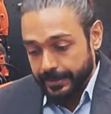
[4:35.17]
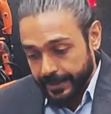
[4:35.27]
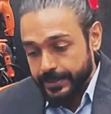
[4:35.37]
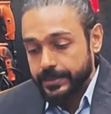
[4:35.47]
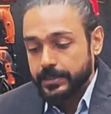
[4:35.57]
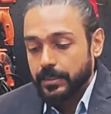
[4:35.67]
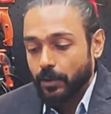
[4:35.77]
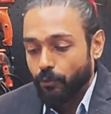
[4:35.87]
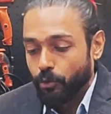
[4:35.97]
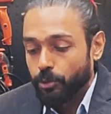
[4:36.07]
this
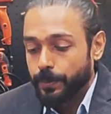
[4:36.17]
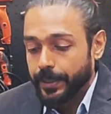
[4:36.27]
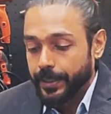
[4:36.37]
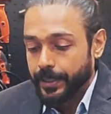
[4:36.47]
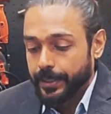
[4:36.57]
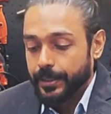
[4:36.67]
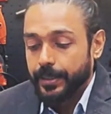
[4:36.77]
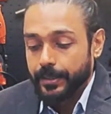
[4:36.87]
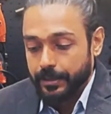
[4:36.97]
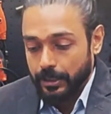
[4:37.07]
would be
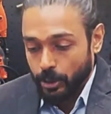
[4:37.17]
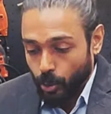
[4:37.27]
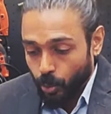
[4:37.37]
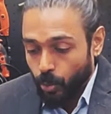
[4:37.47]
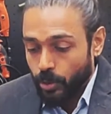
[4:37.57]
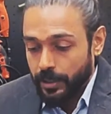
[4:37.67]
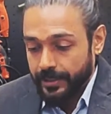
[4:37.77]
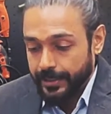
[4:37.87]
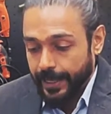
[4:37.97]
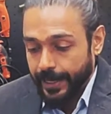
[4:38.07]
the tool
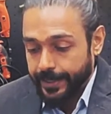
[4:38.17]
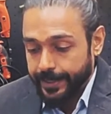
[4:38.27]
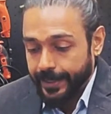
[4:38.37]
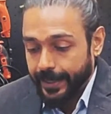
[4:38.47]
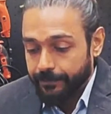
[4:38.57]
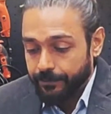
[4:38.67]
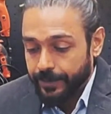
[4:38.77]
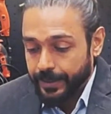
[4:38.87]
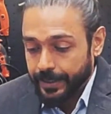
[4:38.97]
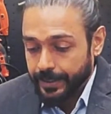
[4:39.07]
that
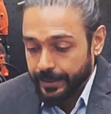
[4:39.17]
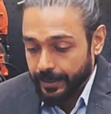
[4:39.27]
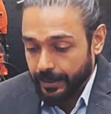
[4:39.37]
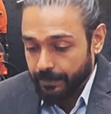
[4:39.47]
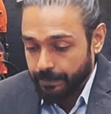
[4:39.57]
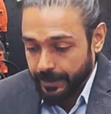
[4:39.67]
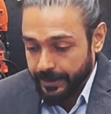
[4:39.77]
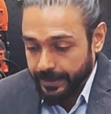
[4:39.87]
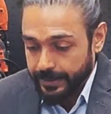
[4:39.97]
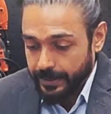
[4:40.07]
every
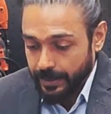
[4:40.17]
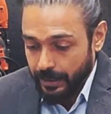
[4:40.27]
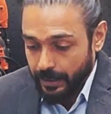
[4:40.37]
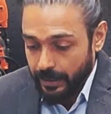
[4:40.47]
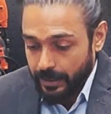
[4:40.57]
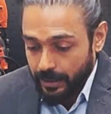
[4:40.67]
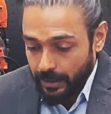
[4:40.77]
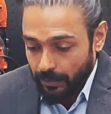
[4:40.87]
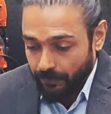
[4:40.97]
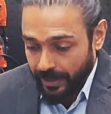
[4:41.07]
product
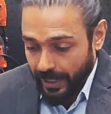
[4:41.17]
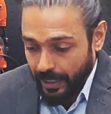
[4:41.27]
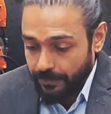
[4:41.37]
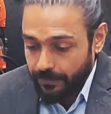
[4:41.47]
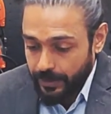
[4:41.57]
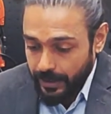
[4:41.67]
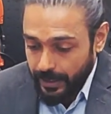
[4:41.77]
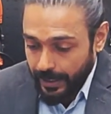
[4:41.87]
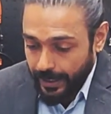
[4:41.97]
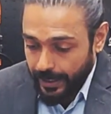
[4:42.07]
will have,
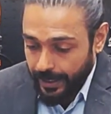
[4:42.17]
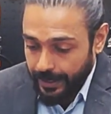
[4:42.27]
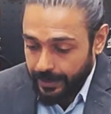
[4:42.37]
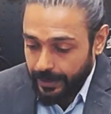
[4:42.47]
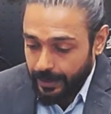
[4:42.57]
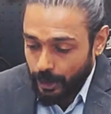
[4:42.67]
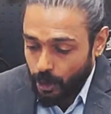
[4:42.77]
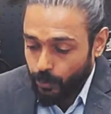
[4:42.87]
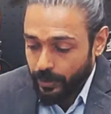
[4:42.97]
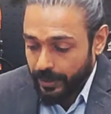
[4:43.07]
and
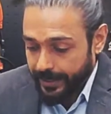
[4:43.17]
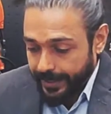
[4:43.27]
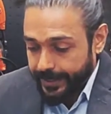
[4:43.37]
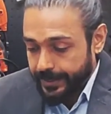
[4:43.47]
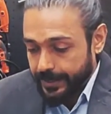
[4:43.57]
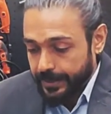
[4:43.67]
you will get